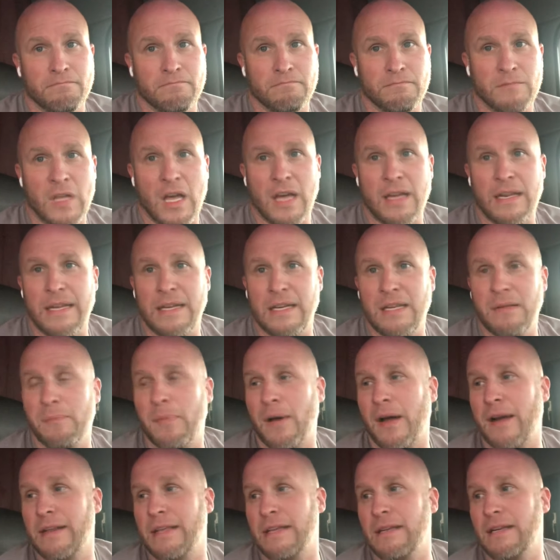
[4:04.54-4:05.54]
Not
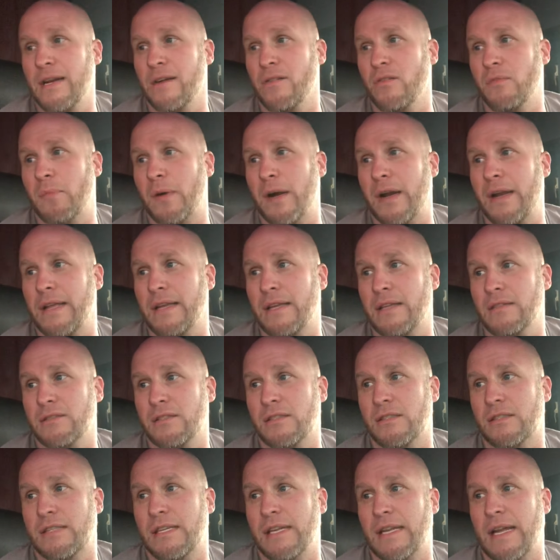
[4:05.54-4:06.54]
anybody and everybody can
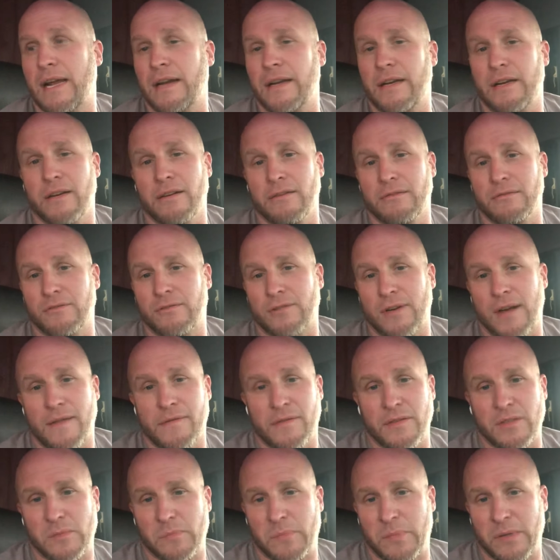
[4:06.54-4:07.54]
just get out here and drive
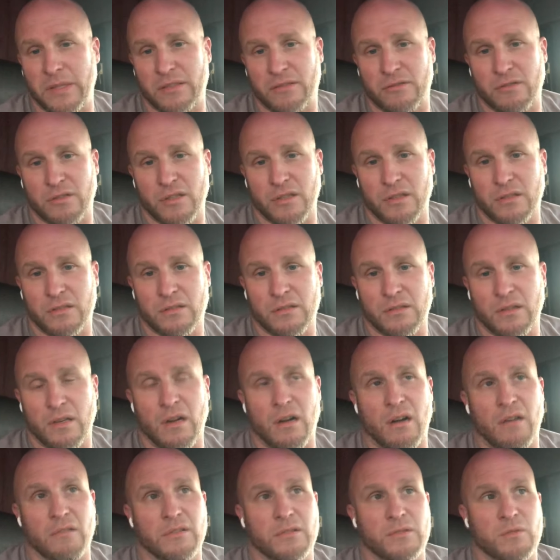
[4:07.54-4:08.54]
these big trucks,
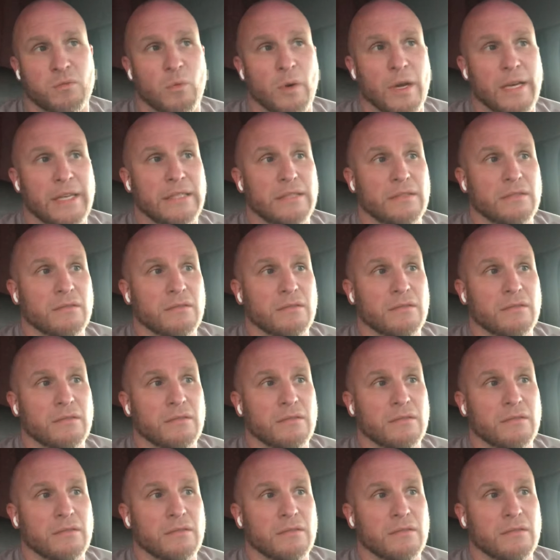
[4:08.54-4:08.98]
all this weight.